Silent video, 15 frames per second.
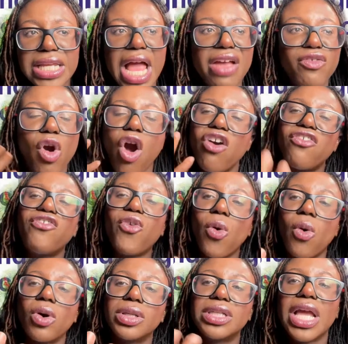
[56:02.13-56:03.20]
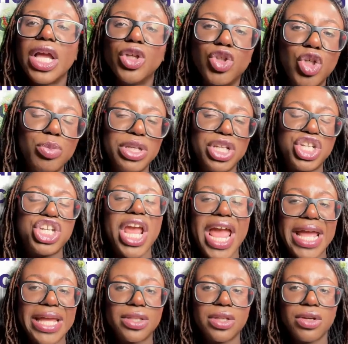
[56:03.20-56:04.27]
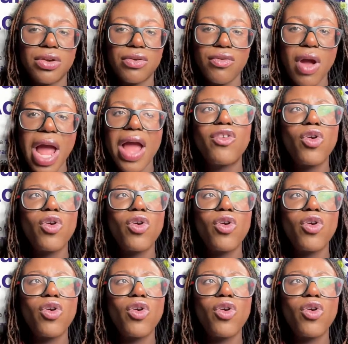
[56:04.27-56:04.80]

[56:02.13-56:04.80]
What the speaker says: I've got a thought to be shared, right?